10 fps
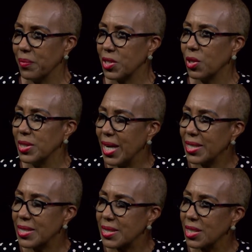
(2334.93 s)
So
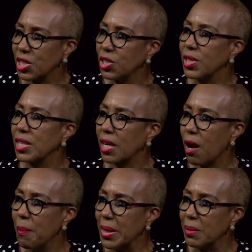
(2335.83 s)
yes, the children are
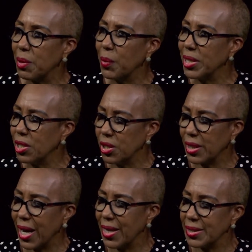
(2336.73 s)
coming, but when you look
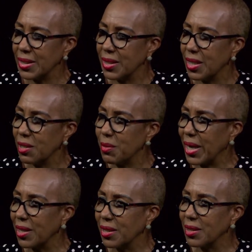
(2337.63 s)
at their record,